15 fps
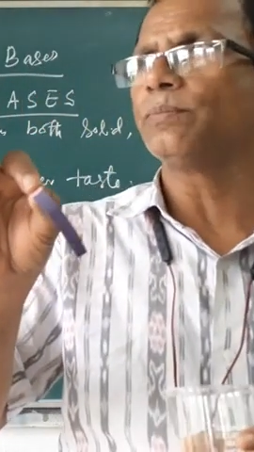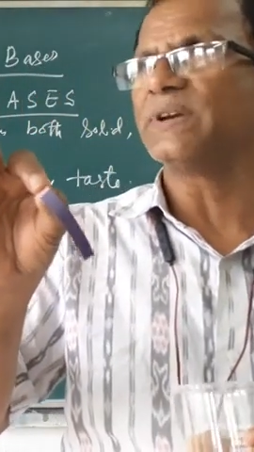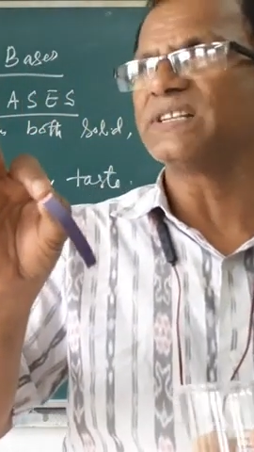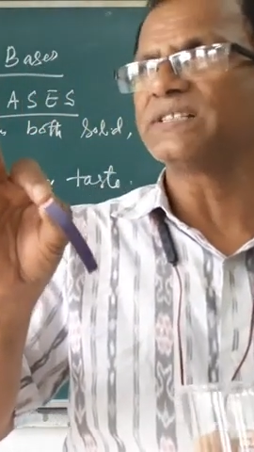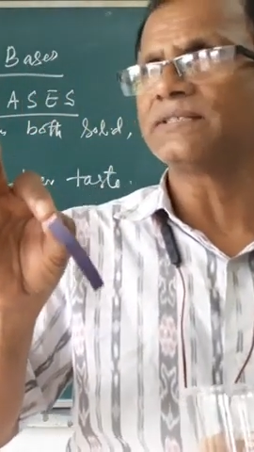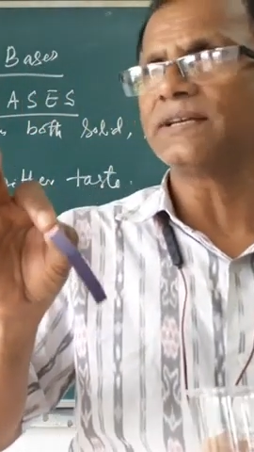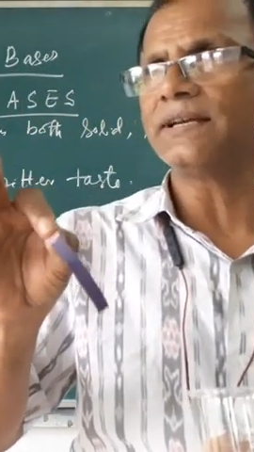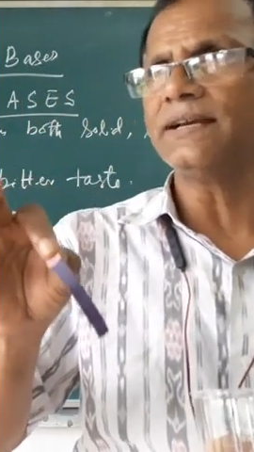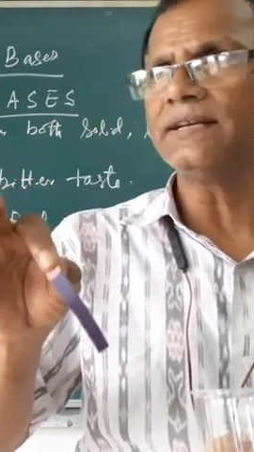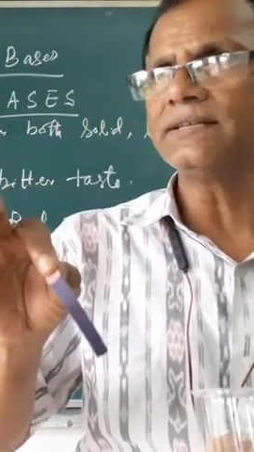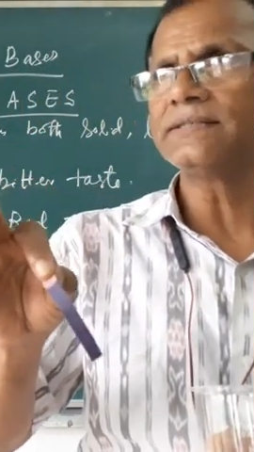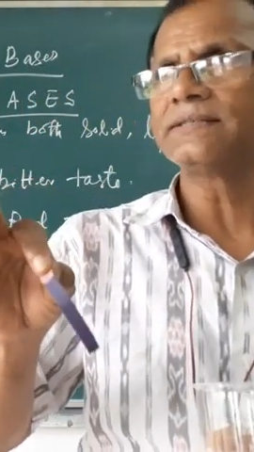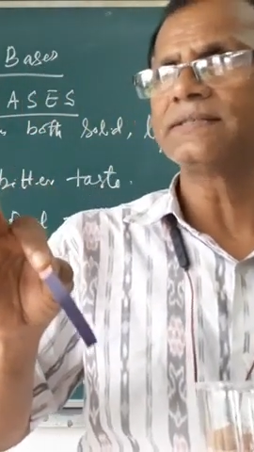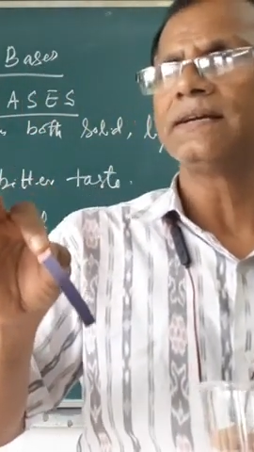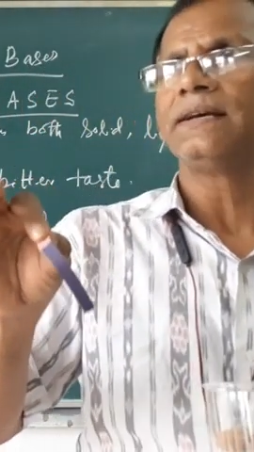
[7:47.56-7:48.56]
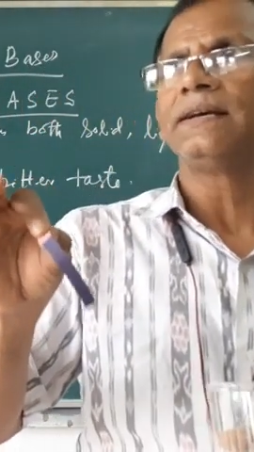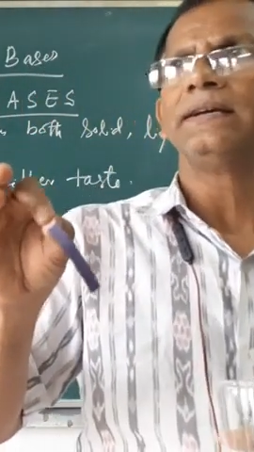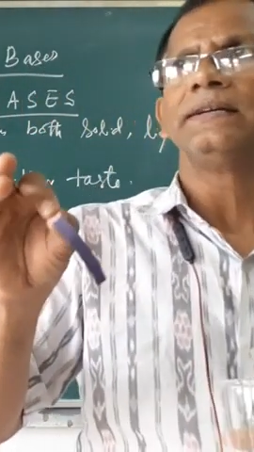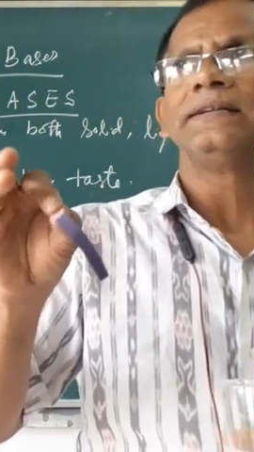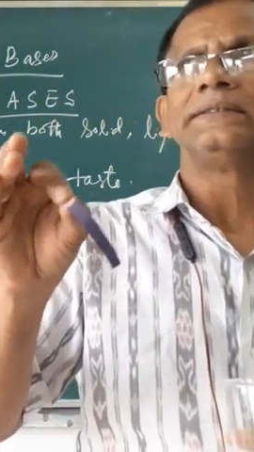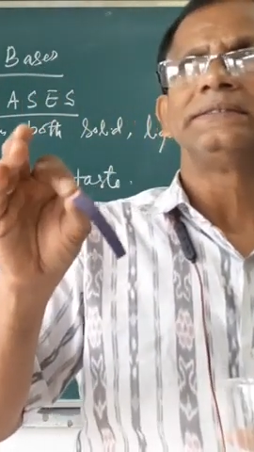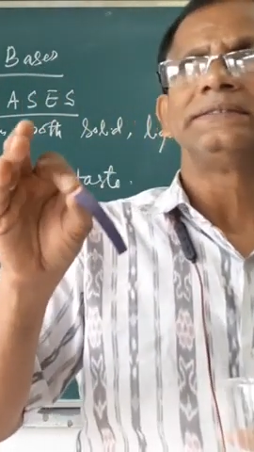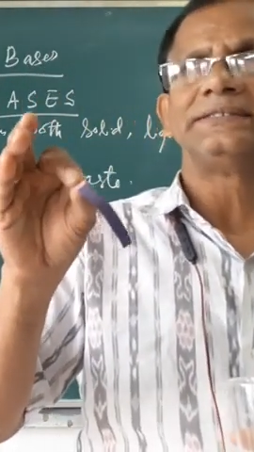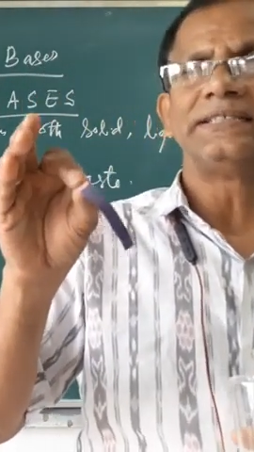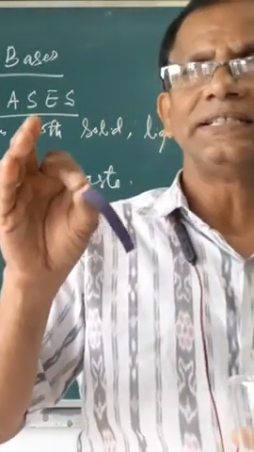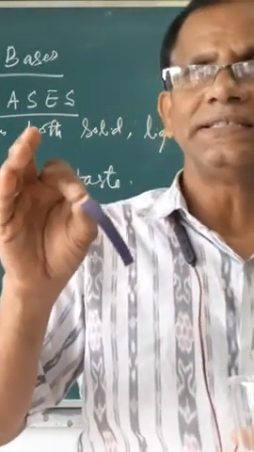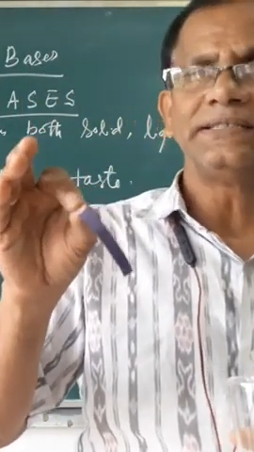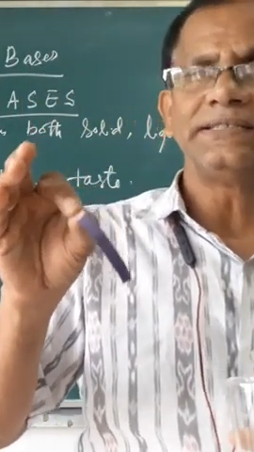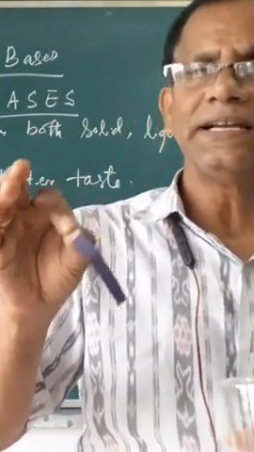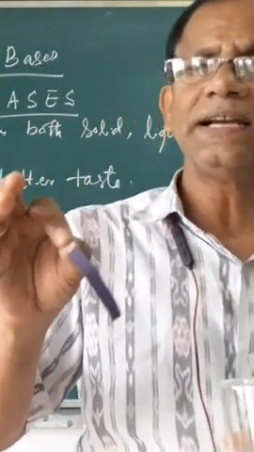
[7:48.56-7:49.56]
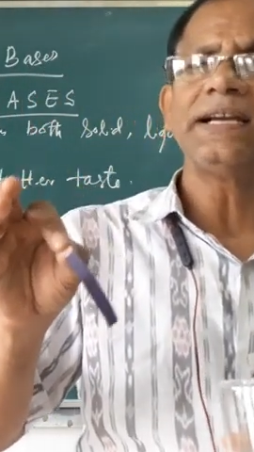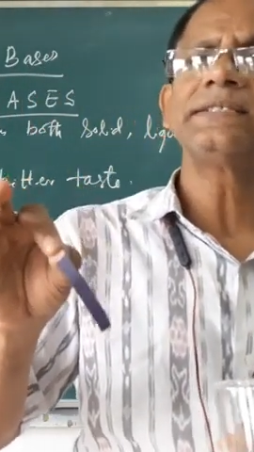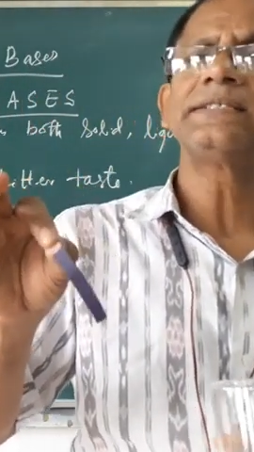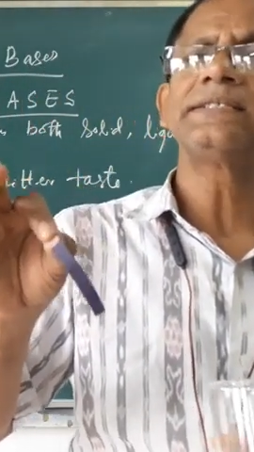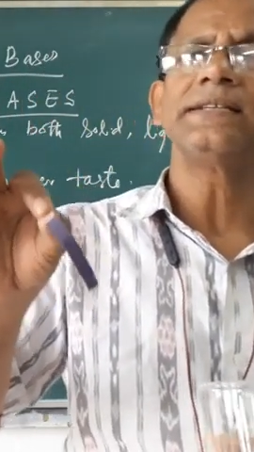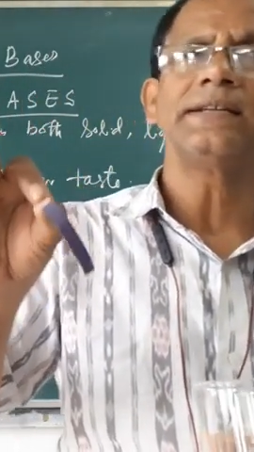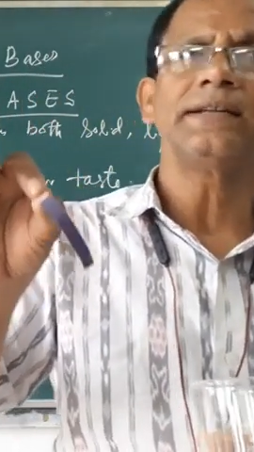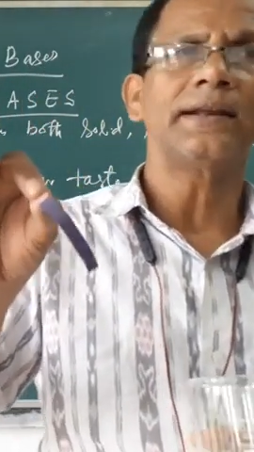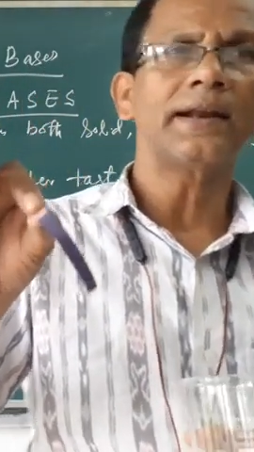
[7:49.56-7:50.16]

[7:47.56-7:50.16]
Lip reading: bases changes